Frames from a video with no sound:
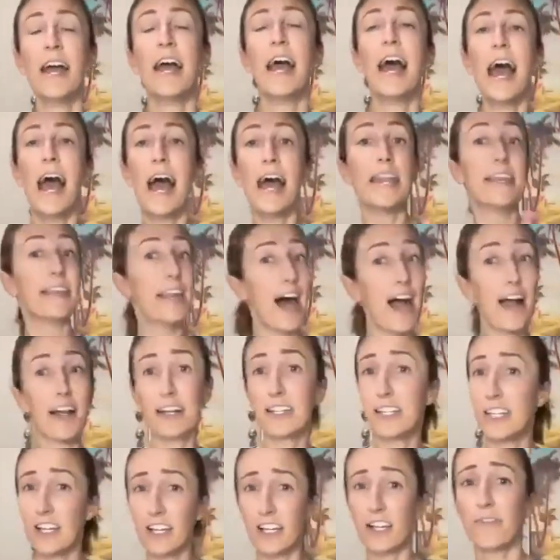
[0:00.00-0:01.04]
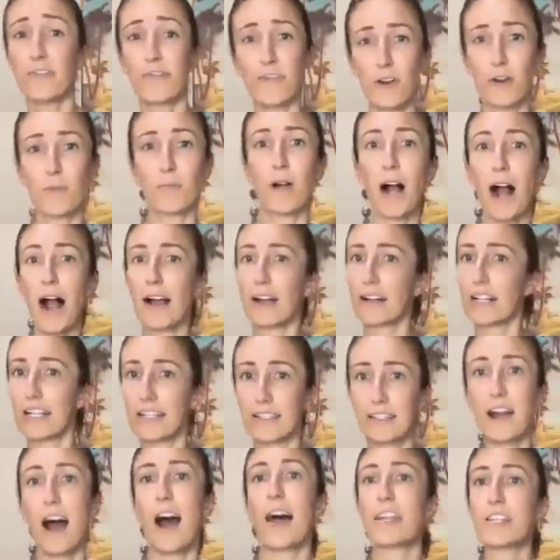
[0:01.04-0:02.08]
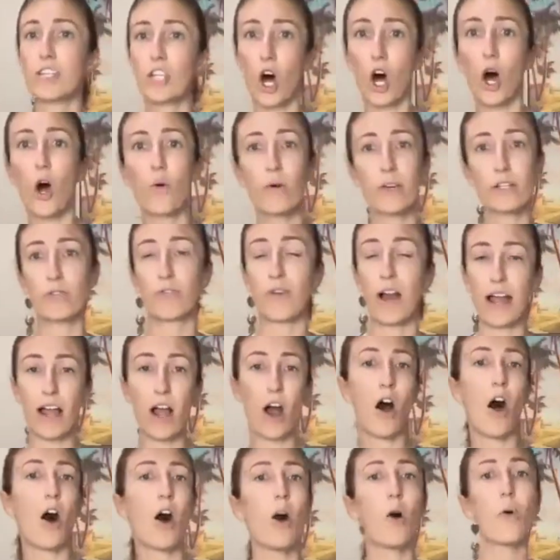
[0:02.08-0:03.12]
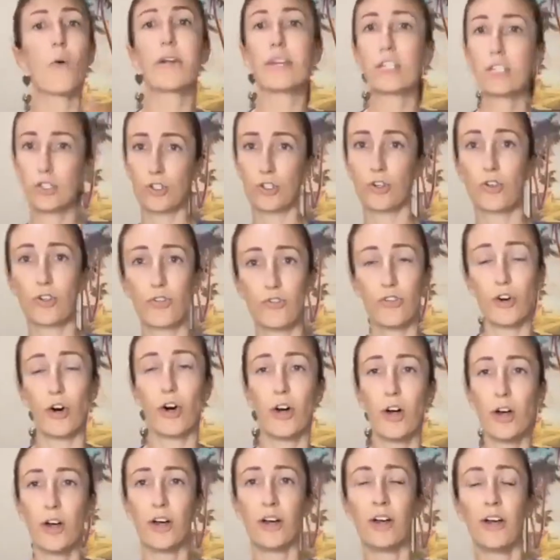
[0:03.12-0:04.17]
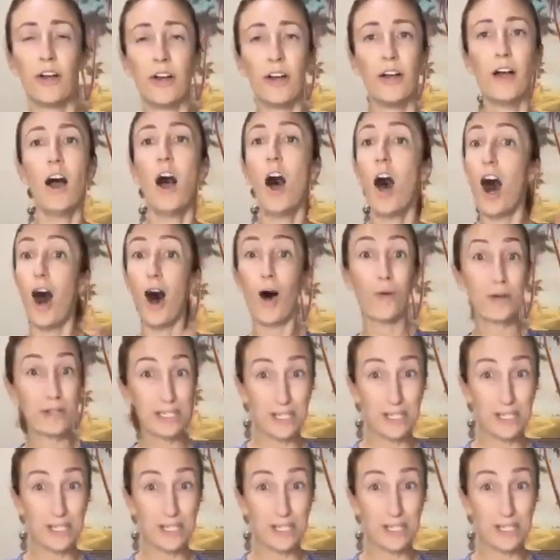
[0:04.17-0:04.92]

not to confirm God, because God is always right, always truthful, always on